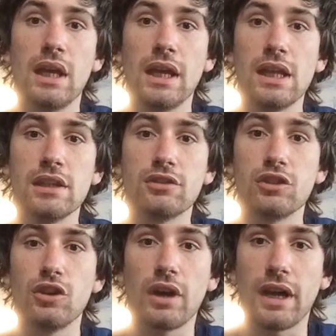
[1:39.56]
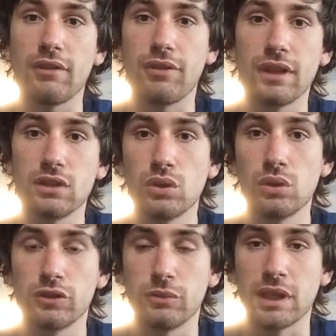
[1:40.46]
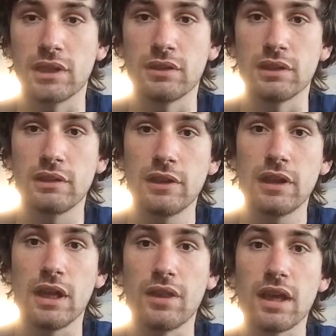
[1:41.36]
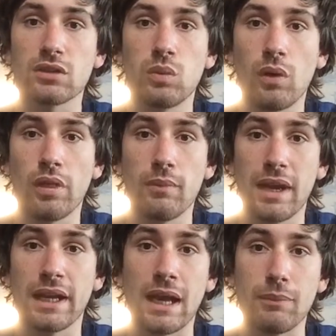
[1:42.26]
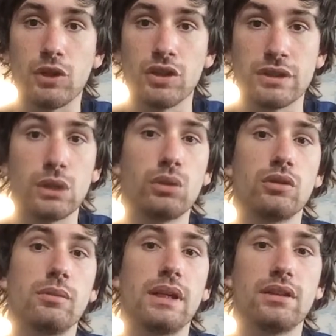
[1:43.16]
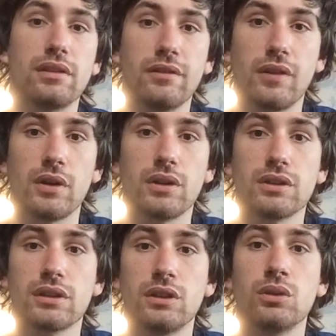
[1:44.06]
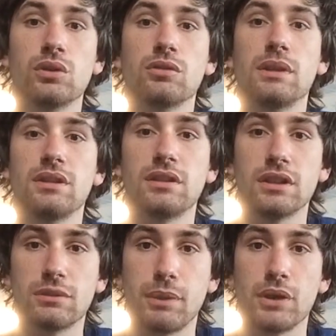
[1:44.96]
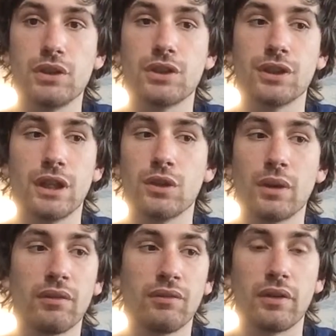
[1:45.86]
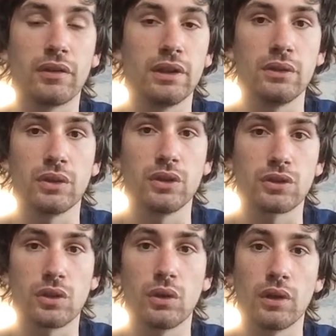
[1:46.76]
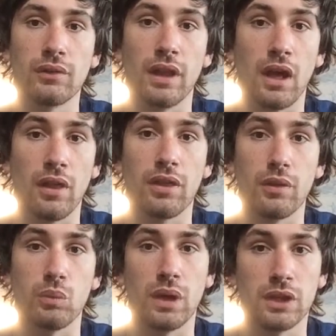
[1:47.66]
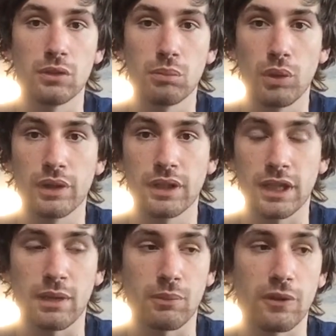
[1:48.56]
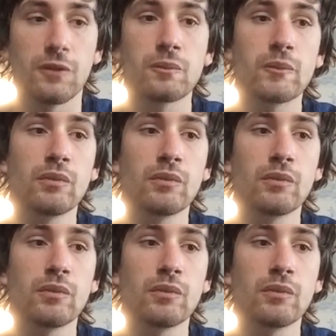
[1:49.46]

is to not have things automated. And that's what the main app does. It automates the focus and it automates the exposure, and you have very little control over that other than where you point the camera.